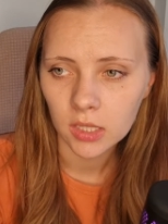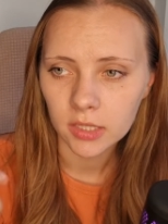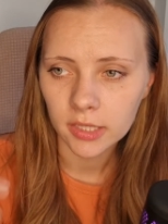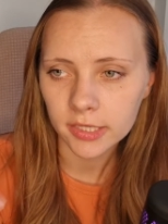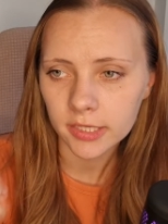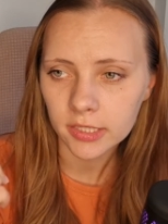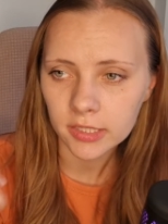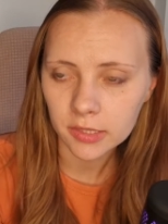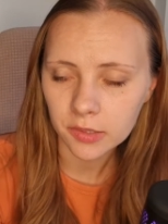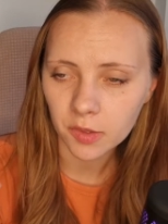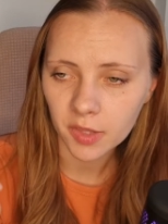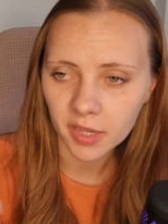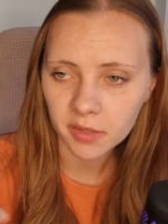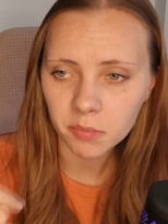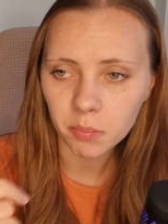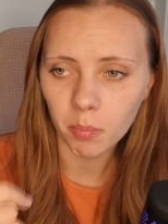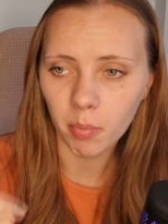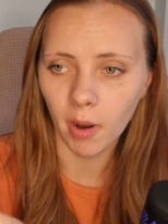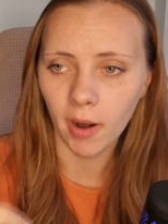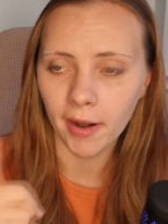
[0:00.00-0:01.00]
Like in
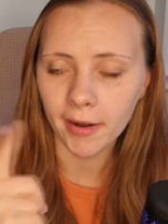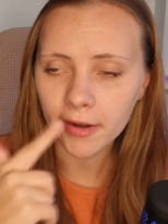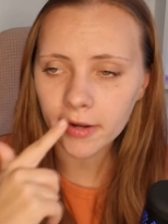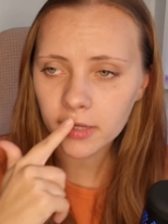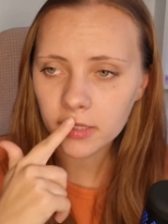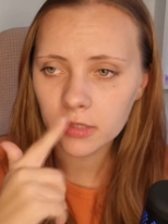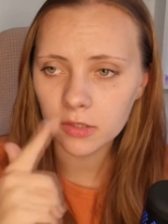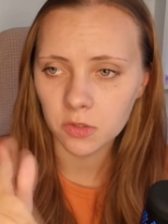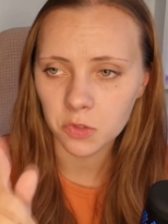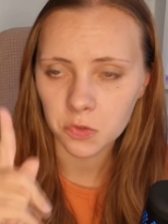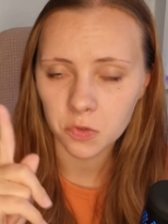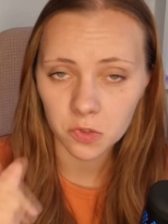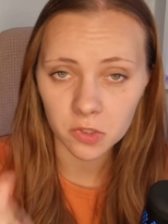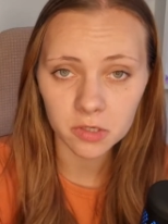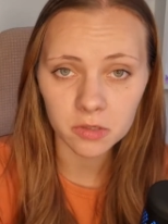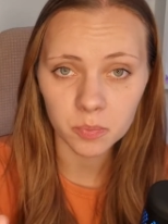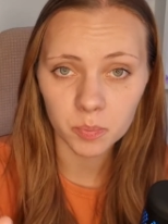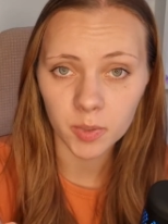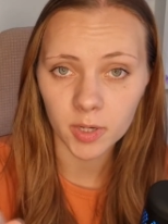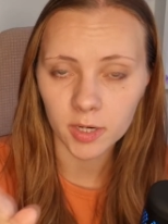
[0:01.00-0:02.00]
that park, in the
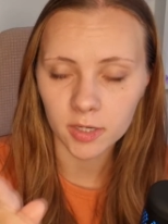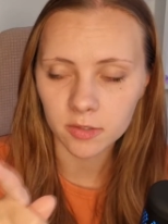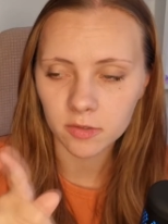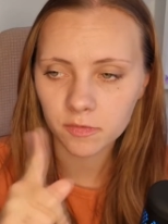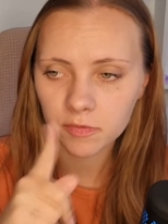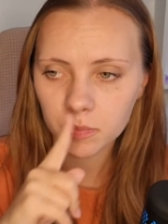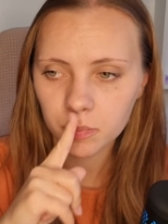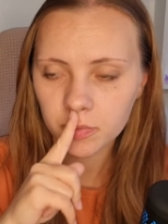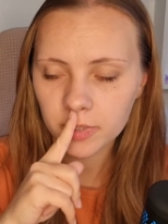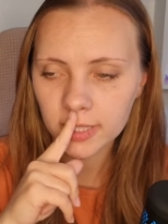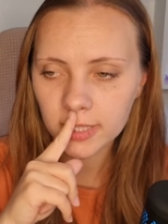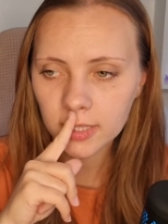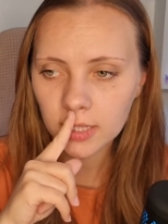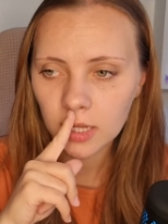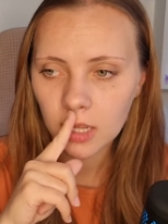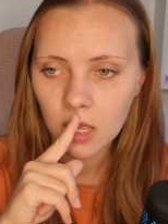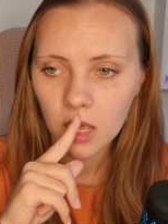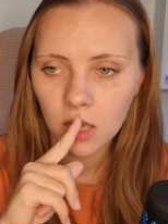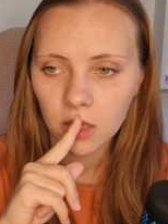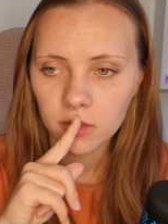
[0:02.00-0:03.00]
third part of the park,
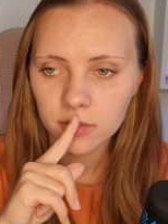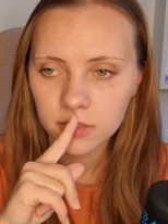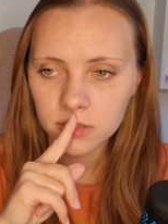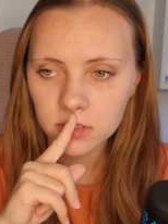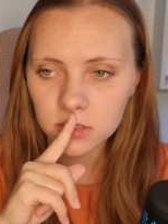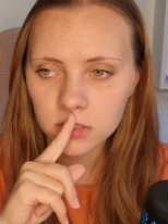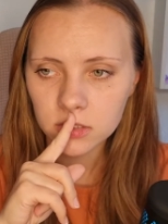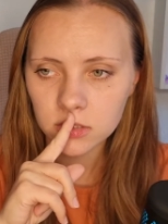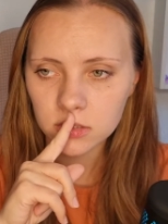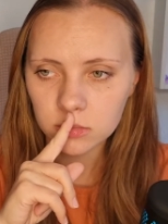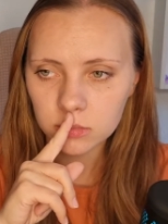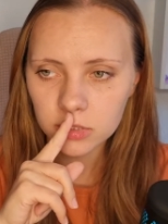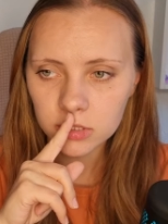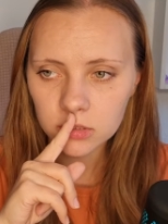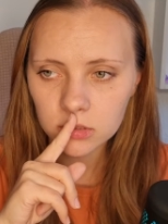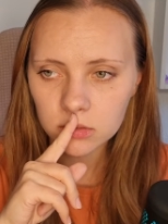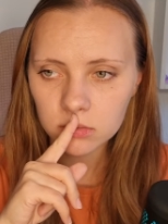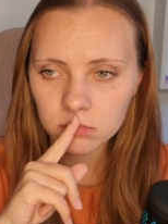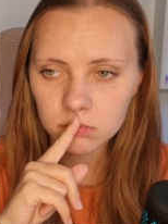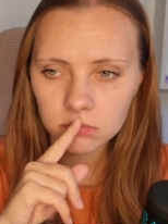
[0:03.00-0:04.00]
there's
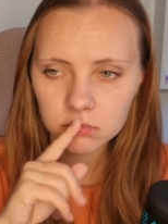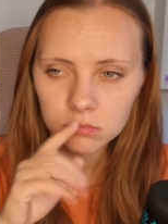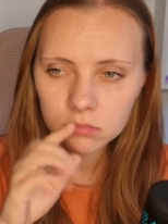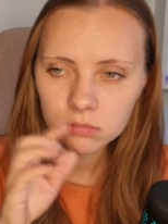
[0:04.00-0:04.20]
somebody